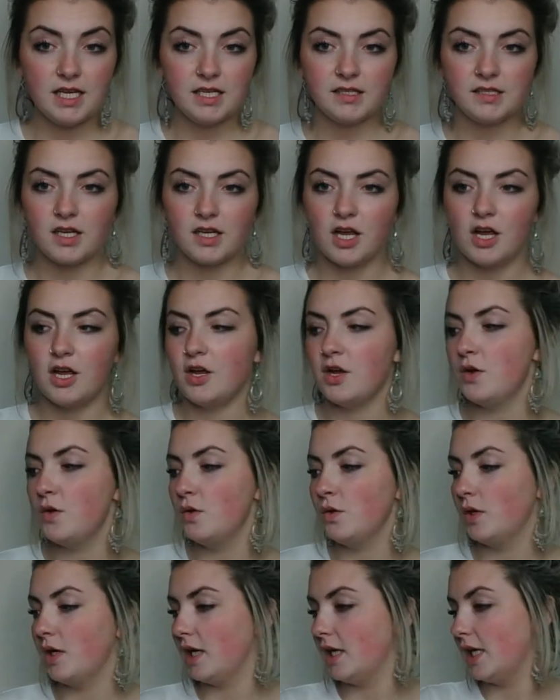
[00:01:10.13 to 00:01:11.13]
So
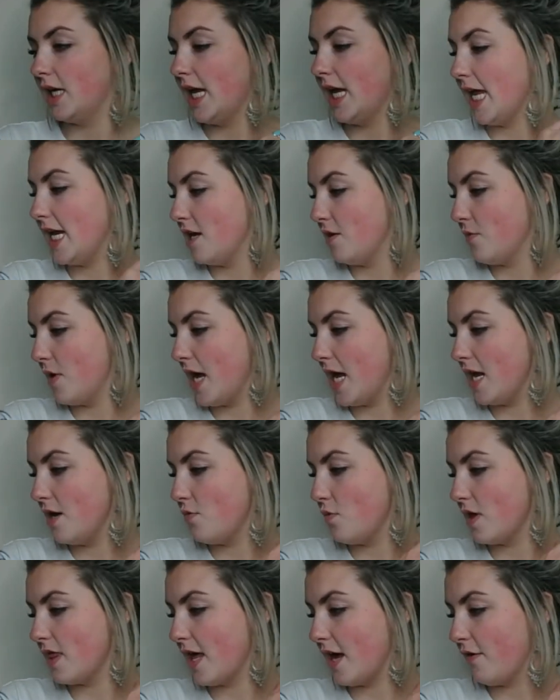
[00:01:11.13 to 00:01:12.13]
anyway,
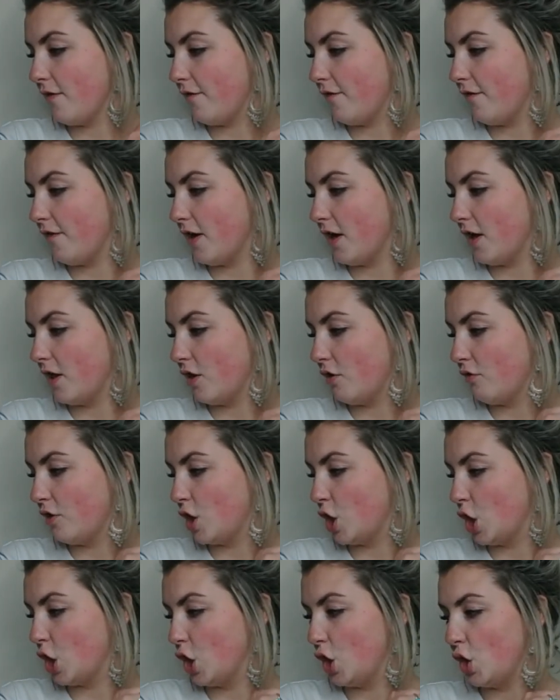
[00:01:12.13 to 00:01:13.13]
without further
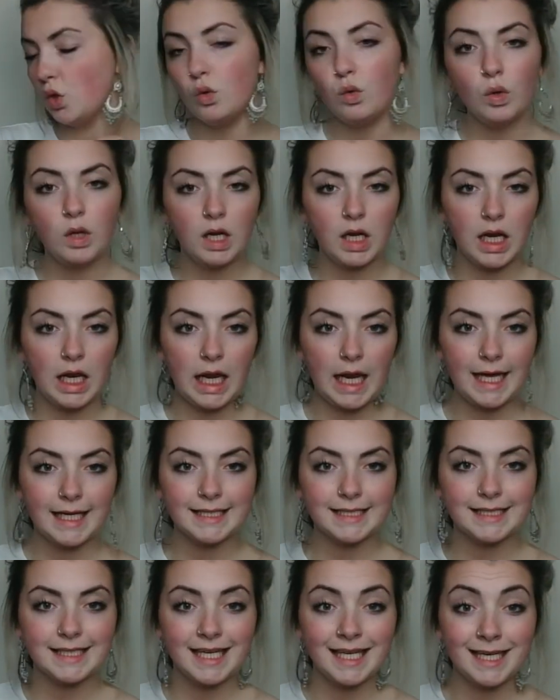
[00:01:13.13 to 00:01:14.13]
ado, let's
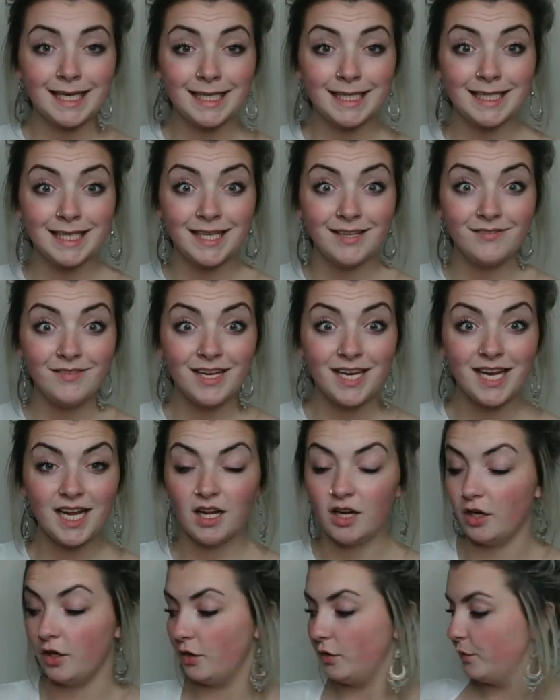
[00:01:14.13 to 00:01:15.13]
get into the
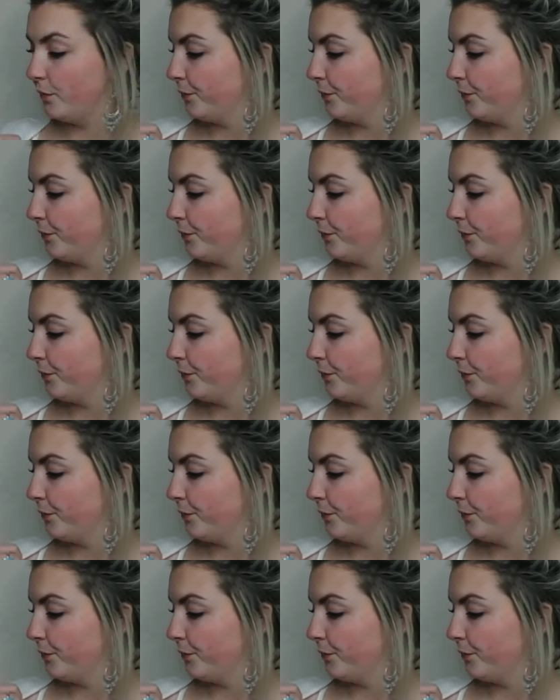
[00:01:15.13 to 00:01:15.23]
video.